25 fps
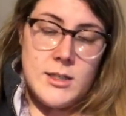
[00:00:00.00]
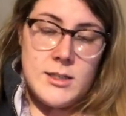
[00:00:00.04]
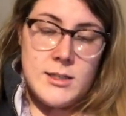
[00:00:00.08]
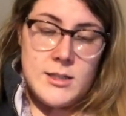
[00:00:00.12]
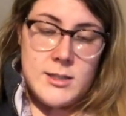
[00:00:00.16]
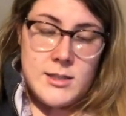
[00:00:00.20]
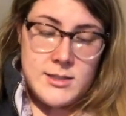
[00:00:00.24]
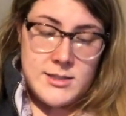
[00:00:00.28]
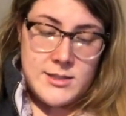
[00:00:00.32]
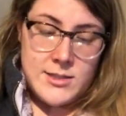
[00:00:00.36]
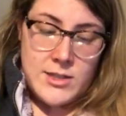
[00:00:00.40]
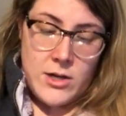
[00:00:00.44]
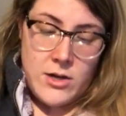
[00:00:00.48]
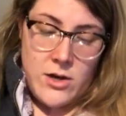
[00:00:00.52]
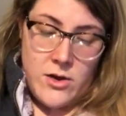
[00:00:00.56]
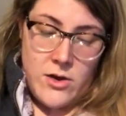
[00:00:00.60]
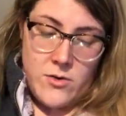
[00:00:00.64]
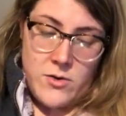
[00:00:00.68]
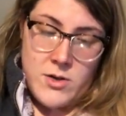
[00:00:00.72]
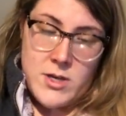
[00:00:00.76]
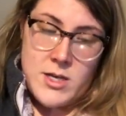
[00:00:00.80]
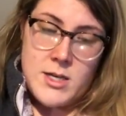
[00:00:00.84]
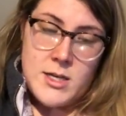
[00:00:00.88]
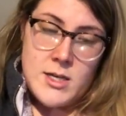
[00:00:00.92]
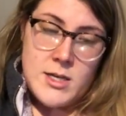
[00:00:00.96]
So,
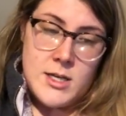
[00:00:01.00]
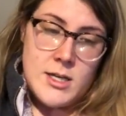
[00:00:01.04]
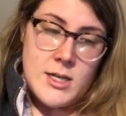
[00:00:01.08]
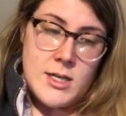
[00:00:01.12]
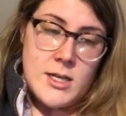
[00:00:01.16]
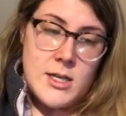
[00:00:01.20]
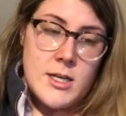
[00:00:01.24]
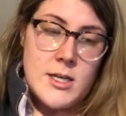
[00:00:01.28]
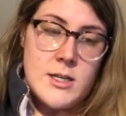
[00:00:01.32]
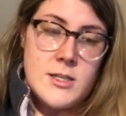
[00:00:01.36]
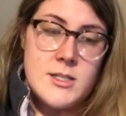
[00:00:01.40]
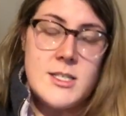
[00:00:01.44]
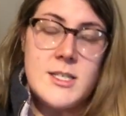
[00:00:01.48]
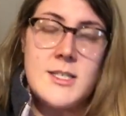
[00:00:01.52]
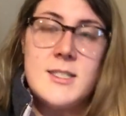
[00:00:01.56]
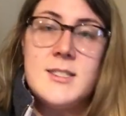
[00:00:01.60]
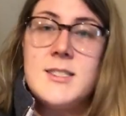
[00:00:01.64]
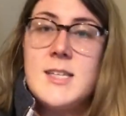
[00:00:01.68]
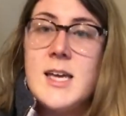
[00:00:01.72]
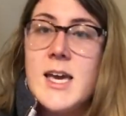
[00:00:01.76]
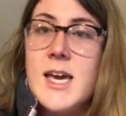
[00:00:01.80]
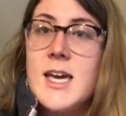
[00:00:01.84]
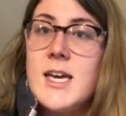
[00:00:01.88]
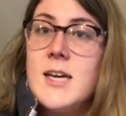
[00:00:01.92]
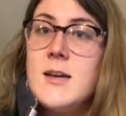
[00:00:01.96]
to
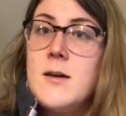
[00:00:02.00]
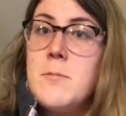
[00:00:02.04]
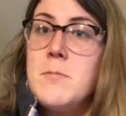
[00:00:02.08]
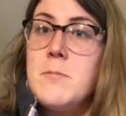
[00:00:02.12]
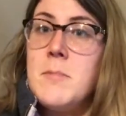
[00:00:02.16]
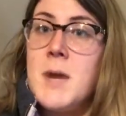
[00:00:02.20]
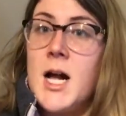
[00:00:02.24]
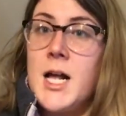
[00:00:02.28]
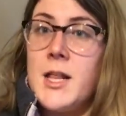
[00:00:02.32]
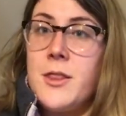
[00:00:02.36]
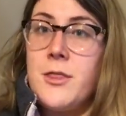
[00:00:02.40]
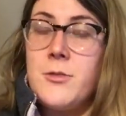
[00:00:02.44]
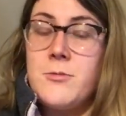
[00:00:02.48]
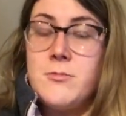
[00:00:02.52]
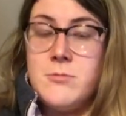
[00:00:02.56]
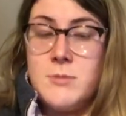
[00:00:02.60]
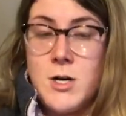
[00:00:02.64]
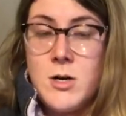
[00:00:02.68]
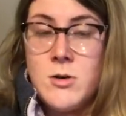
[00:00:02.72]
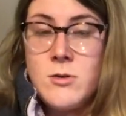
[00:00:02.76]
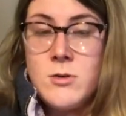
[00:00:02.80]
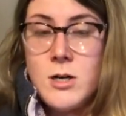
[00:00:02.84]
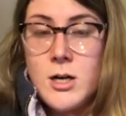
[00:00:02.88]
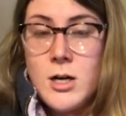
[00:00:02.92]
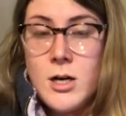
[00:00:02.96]
say my
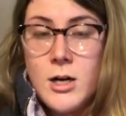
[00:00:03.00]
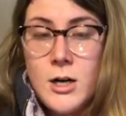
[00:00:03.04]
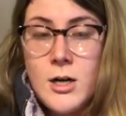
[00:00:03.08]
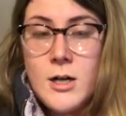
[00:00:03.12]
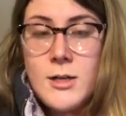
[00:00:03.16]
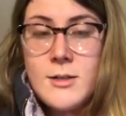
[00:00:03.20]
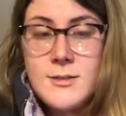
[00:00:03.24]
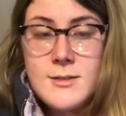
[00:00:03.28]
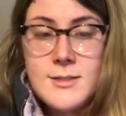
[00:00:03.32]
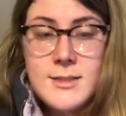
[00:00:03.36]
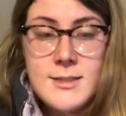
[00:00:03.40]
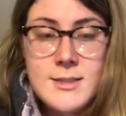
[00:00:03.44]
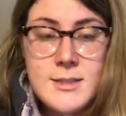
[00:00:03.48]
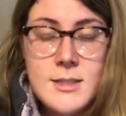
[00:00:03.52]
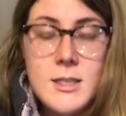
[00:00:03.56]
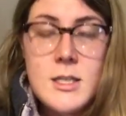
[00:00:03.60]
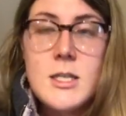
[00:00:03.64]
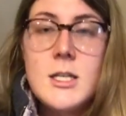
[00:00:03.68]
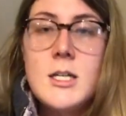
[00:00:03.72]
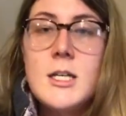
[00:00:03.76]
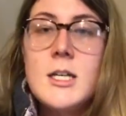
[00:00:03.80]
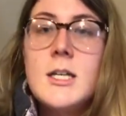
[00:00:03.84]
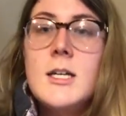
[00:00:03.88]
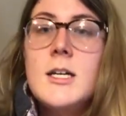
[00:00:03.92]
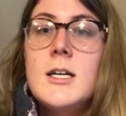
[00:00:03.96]
throat hurts
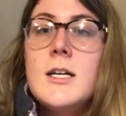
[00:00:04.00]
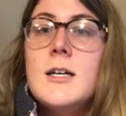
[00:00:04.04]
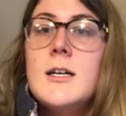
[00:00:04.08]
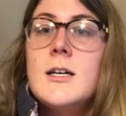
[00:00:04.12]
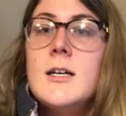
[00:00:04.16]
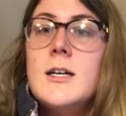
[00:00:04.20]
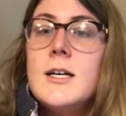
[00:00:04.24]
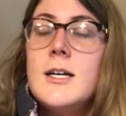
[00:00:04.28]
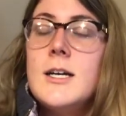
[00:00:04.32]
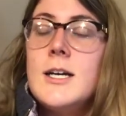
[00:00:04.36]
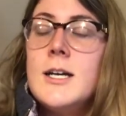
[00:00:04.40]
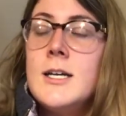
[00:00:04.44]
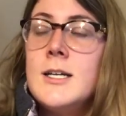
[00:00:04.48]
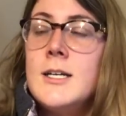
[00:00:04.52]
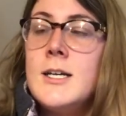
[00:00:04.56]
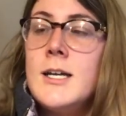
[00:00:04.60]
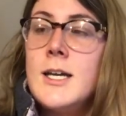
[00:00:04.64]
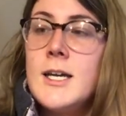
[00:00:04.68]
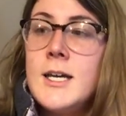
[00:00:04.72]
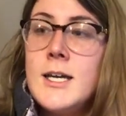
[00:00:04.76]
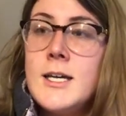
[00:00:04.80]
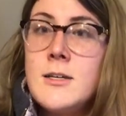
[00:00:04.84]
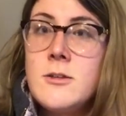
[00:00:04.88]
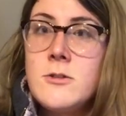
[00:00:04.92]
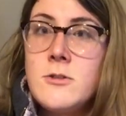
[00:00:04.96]
In
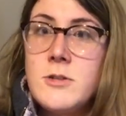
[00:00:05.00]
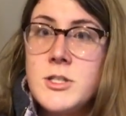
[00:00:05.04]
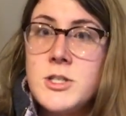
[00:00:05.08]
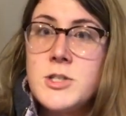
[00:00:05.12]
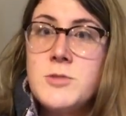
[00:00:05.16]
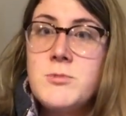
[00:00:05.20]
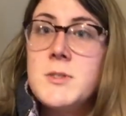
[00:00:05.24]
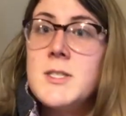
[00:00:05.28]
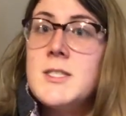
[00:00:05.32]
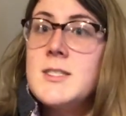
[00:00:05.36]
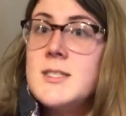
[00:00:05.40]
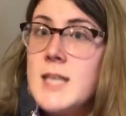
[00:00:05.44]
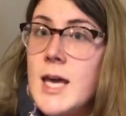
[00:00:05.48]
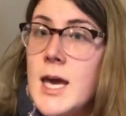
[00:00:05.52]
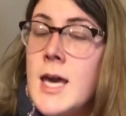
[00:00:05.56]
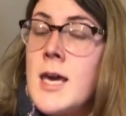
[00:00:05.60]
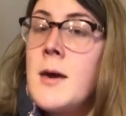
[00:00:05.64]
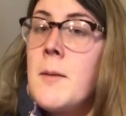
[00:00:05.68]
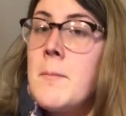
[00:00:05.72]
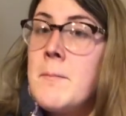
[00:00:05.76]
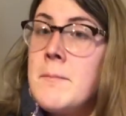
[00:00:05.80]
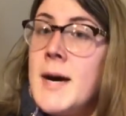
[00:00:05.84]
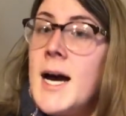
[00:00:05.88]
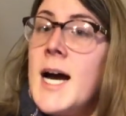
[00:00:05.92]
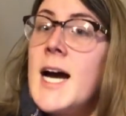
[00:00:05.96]
English, we say,
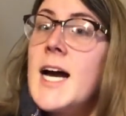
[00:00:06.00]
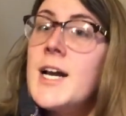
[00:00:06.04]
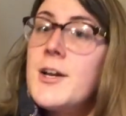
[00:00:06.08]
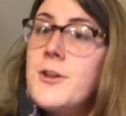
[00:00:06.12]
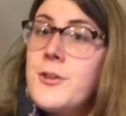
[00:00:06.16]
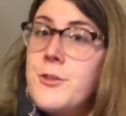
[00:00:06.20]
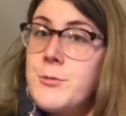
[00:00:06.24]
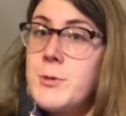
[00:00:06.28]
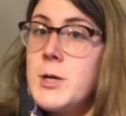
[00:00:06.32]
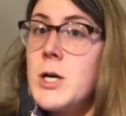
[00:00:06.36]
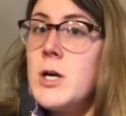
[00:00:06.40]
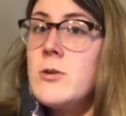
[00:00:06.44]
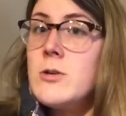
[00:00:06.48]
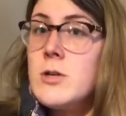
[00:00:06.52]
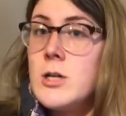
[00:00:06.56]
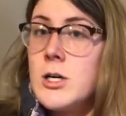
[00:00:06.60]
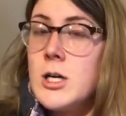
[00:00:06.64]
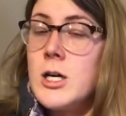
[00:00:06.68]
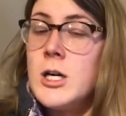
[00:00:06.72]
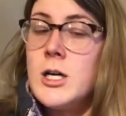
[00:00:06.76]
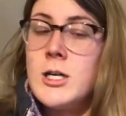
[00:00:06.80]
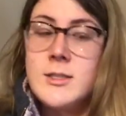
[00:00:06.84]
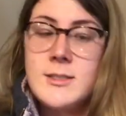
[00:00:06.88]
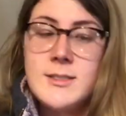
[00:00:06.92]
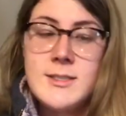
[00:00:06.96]
my throat
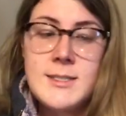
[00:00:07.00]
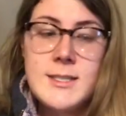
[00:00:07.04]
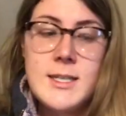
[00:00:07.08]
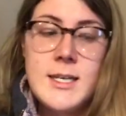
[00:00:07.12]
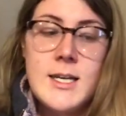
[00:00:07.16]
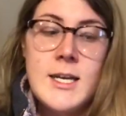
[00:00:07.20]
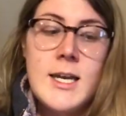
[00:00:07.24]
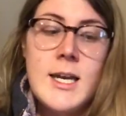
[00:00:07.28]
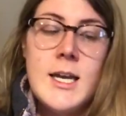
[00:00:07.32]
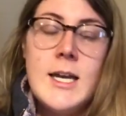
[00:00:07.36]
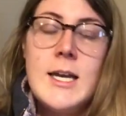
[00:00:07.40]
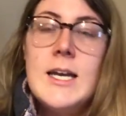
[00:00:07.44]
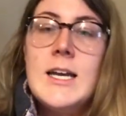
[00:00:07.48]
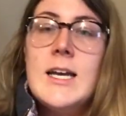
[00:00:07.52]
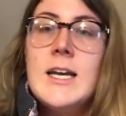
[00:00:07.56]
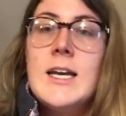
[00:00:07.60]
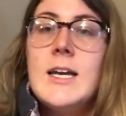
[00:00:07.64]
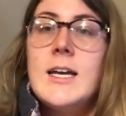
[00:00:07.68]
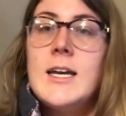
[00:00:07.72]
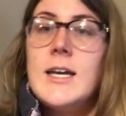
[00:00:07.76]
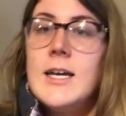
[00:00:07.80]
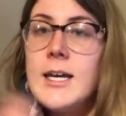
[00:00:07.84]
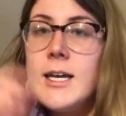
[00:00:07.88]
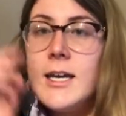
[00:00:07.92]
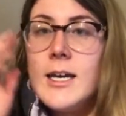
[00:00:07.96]
hurts.
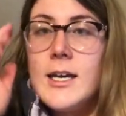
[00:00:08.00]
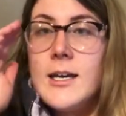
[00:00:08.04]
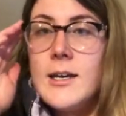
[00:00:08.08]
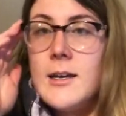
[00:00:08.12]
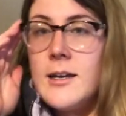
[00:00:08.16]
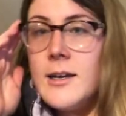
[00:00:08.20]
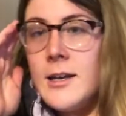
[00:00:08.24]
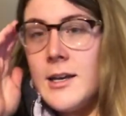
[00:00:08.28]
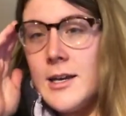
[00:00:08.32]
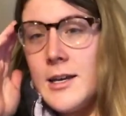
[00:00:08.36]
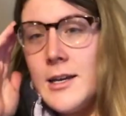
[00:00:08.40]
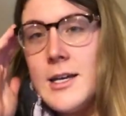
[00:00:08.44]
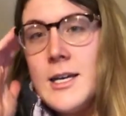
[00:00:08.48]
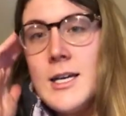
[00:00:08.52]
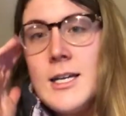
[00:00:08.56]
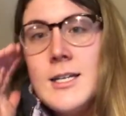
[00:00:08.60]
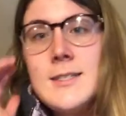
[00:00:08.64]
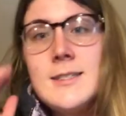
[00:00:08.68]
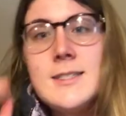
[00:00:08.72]
In